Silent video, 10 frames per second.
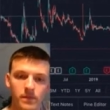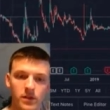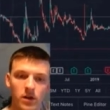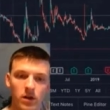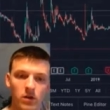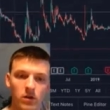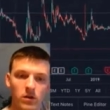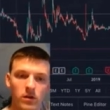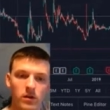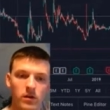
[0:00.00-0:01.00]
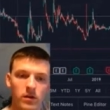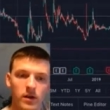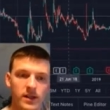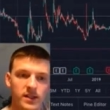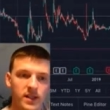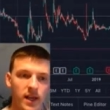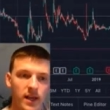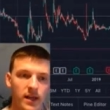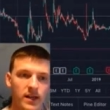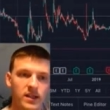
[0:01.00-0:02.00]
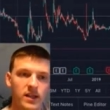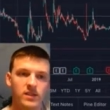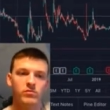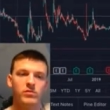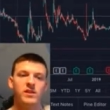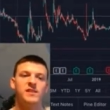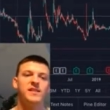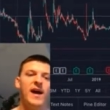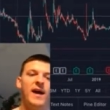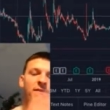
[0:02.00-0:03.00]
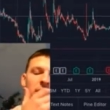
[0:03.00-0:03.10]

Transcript: you know, it's like it's it's really sad